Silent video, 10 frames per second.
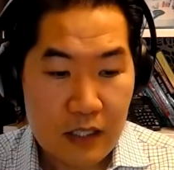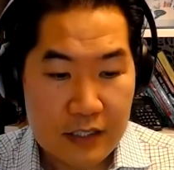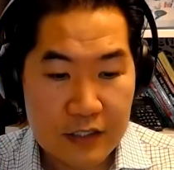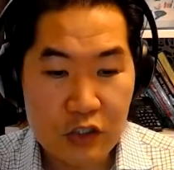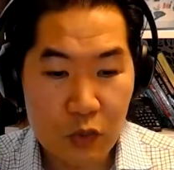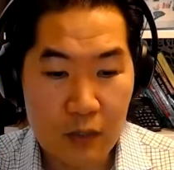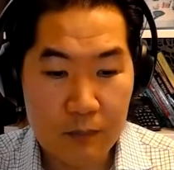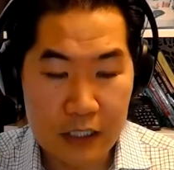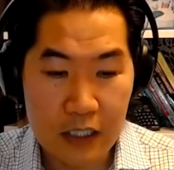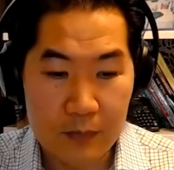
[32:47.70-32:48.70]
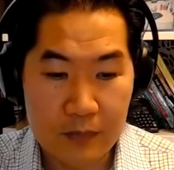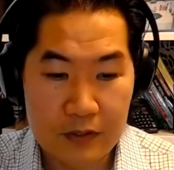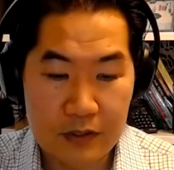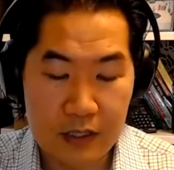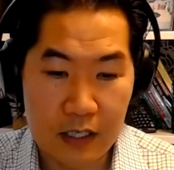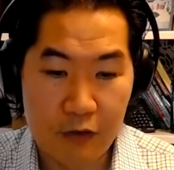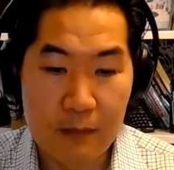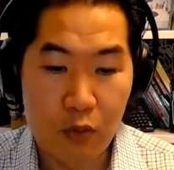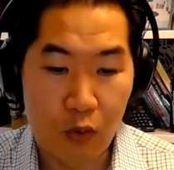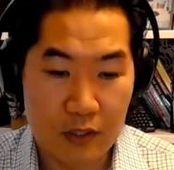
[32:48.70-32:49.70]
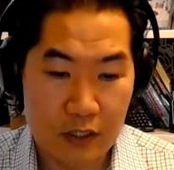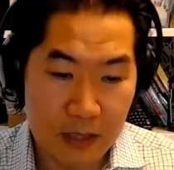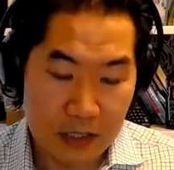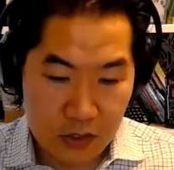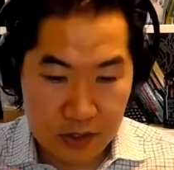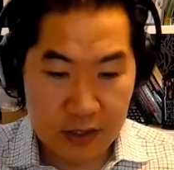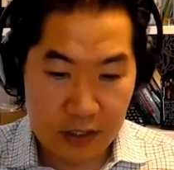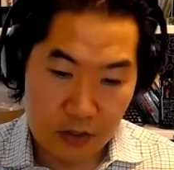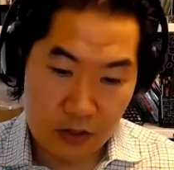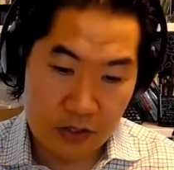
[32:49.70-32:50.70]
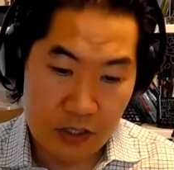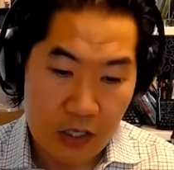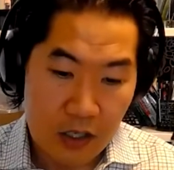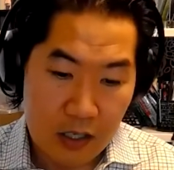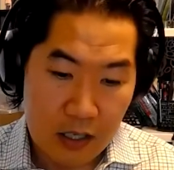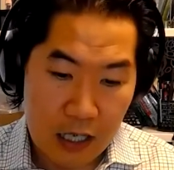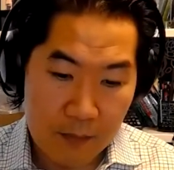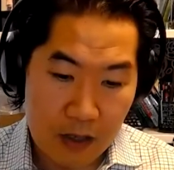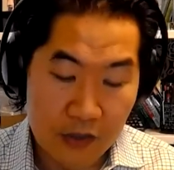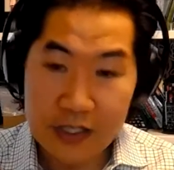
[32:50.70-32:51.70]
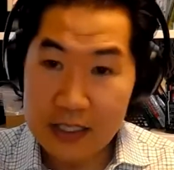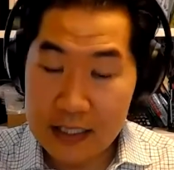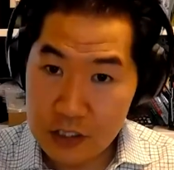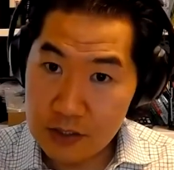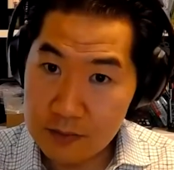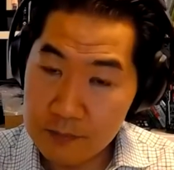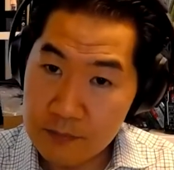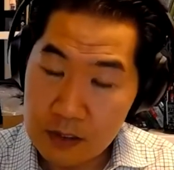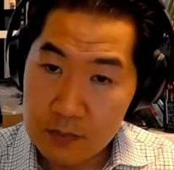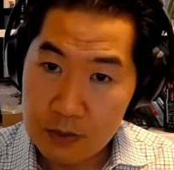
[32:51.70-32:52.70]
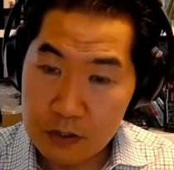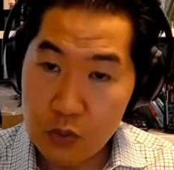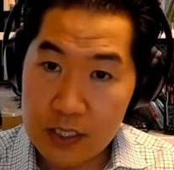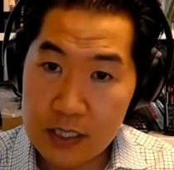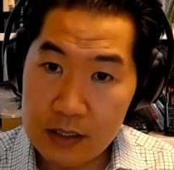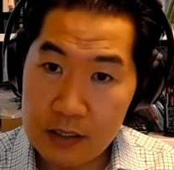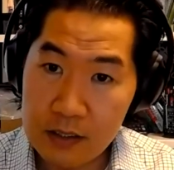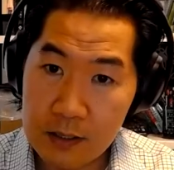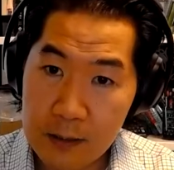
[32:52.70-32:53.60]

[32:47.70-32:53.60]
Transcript: this is where it becomes very important to make sure that there's authentication between